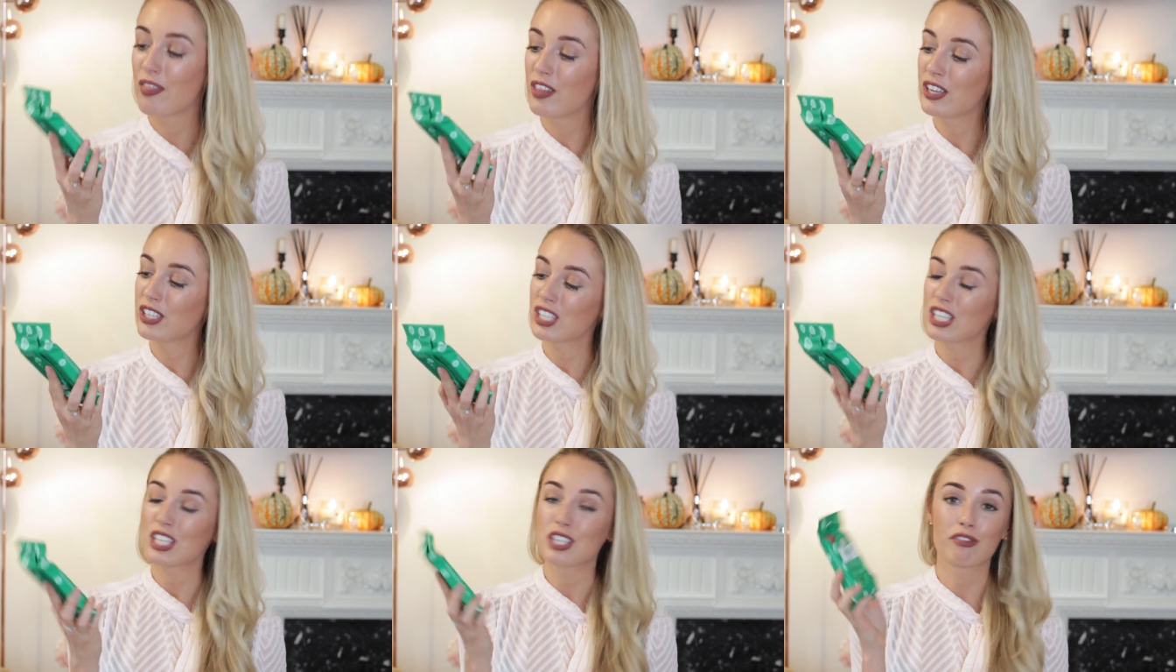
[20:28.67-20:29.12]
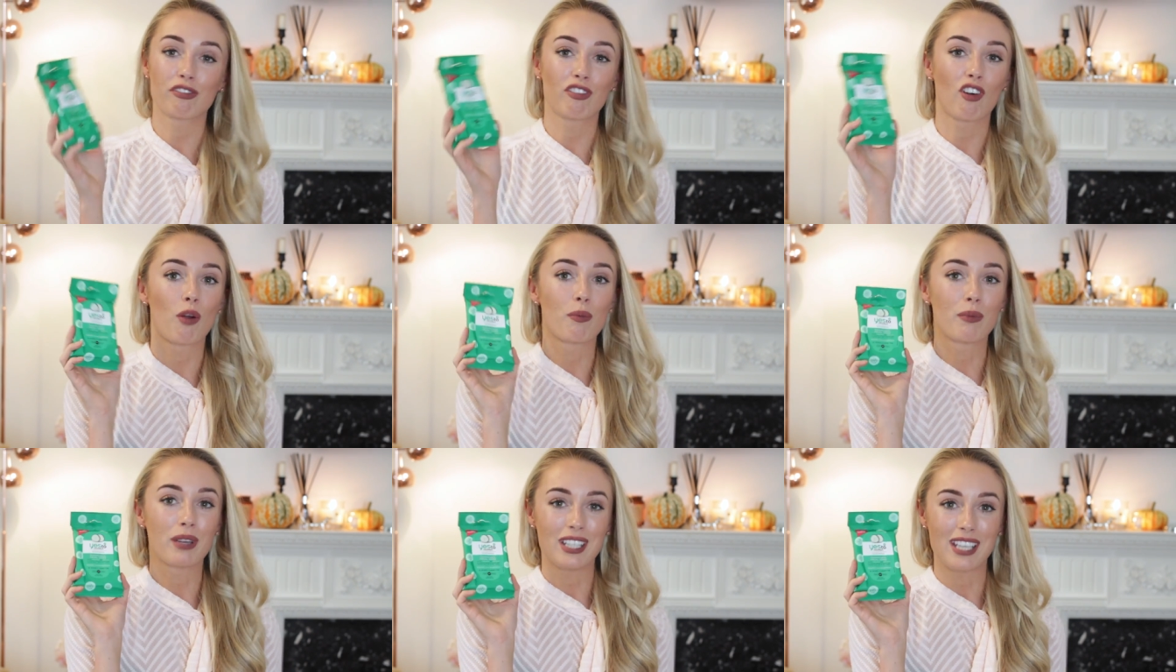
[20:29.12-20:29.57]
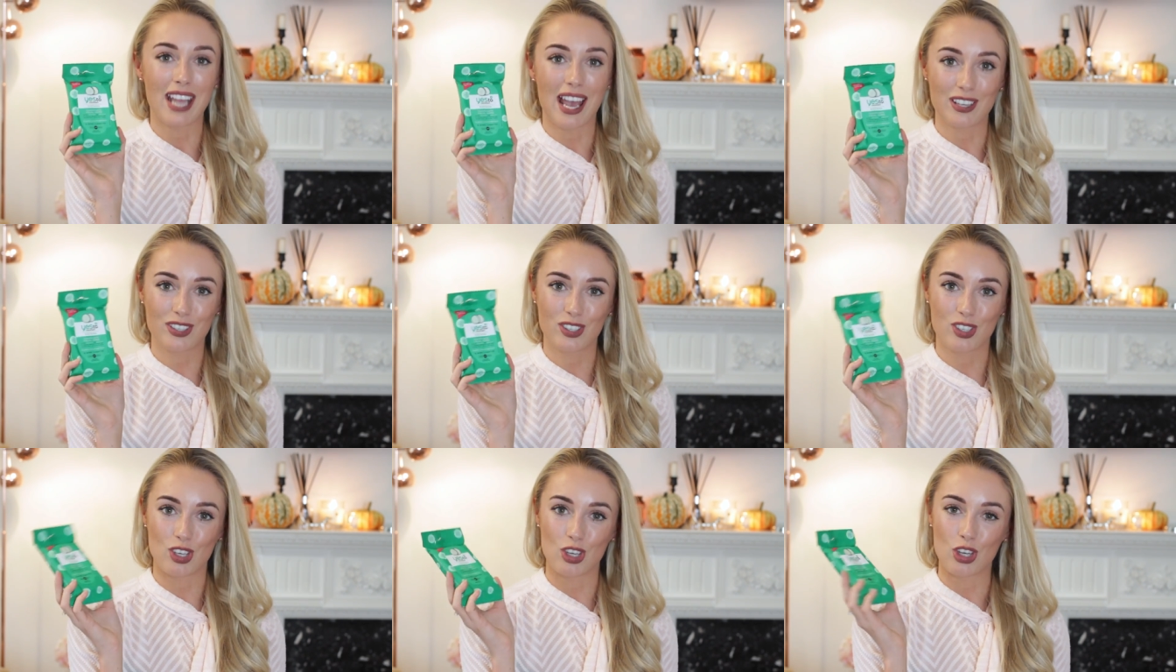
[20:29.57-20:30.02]
This is from
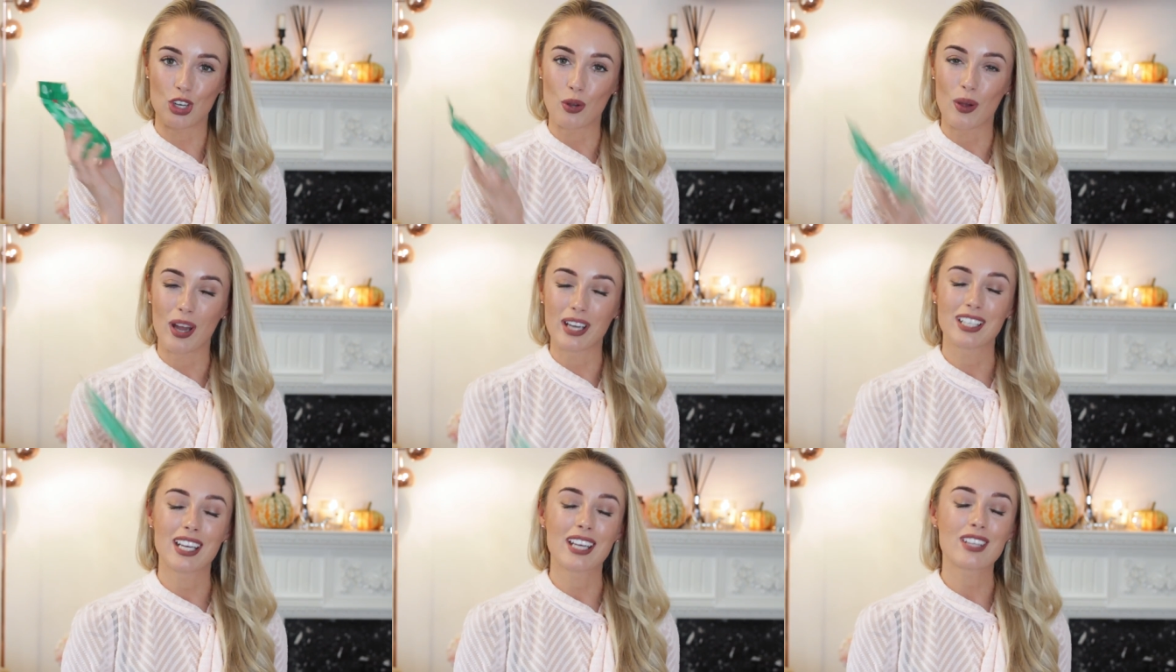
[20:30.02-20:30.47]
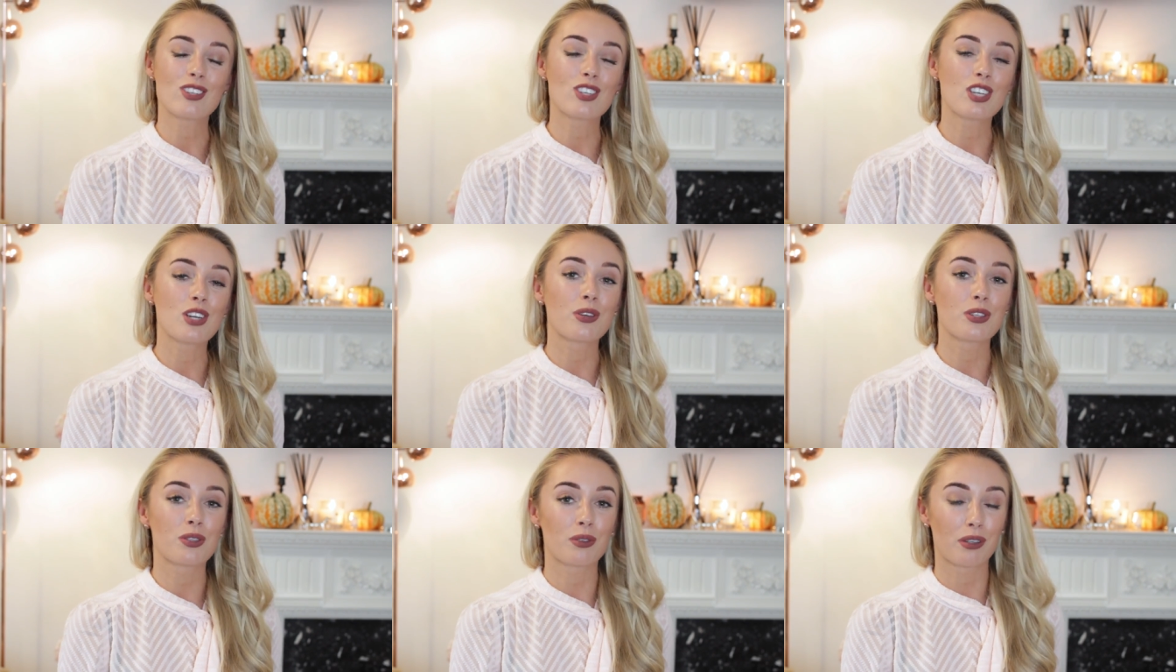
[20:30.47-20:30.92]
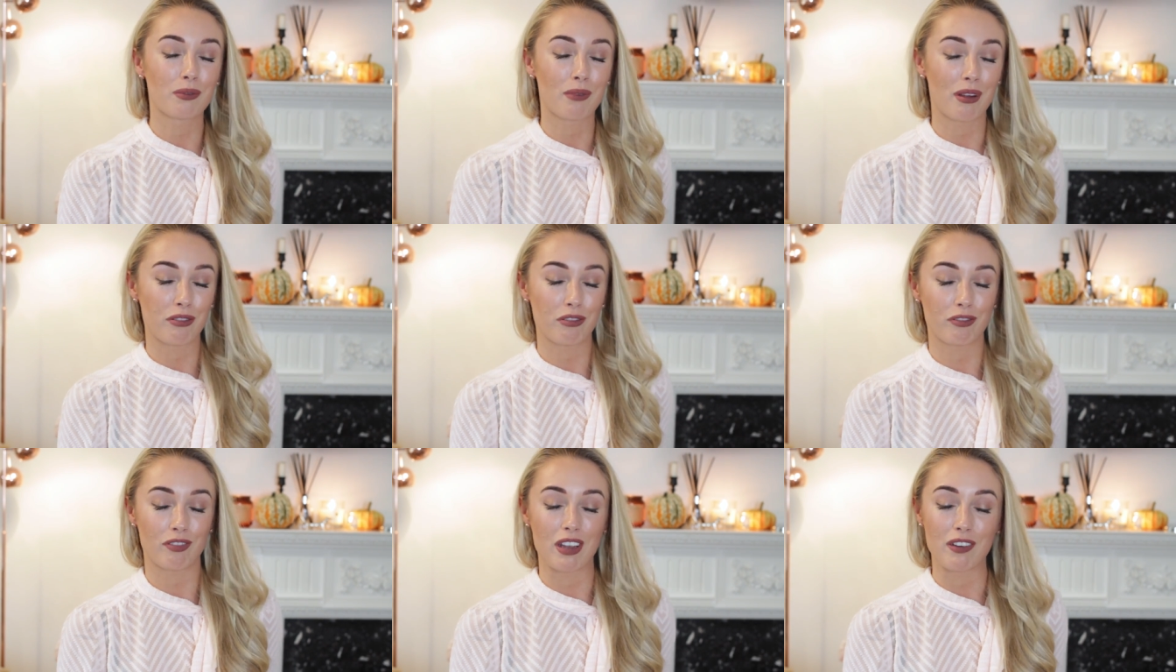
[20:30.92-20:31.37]
Yes To, and Yes To is one of
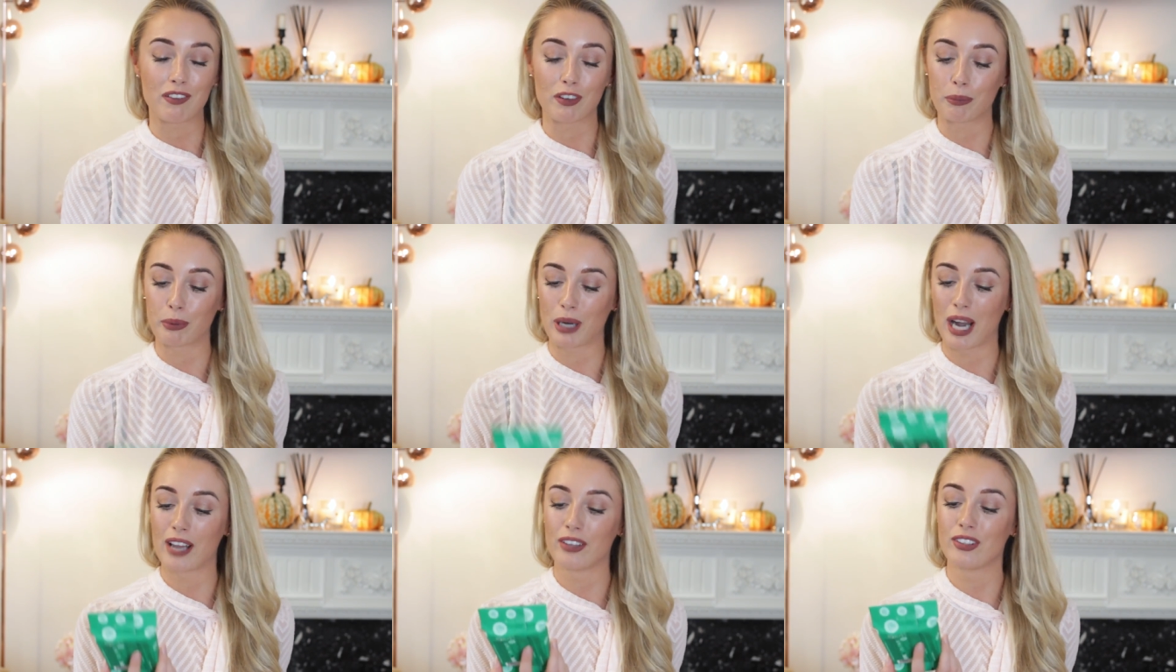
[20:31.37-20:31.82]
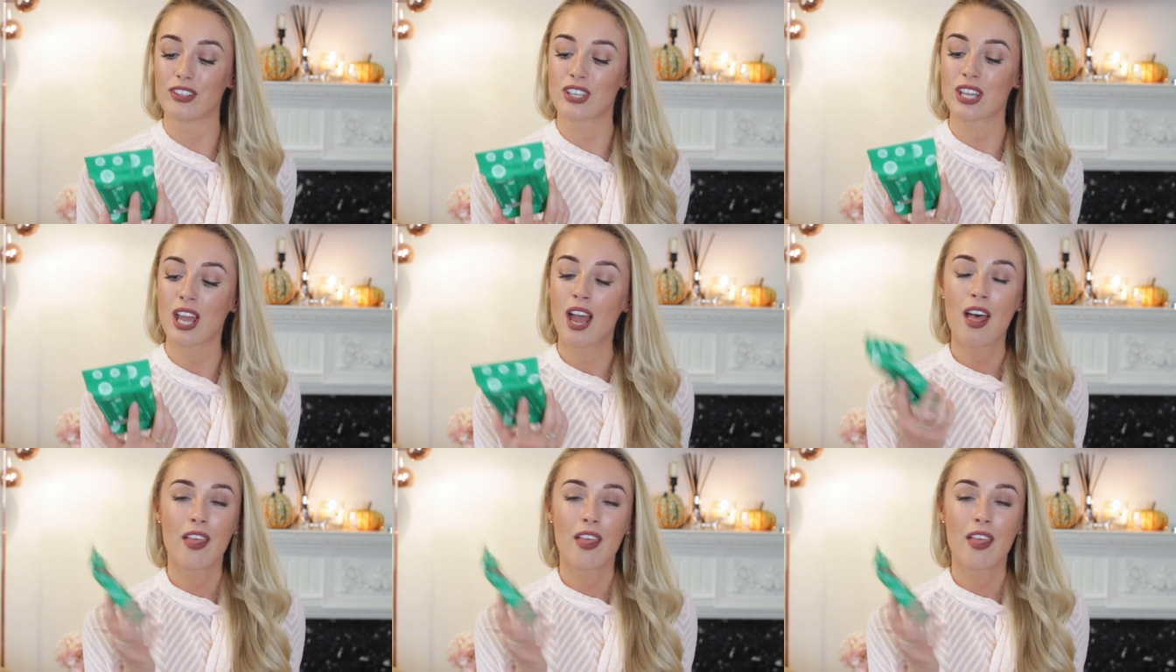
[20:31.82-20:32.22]
my favourite brands.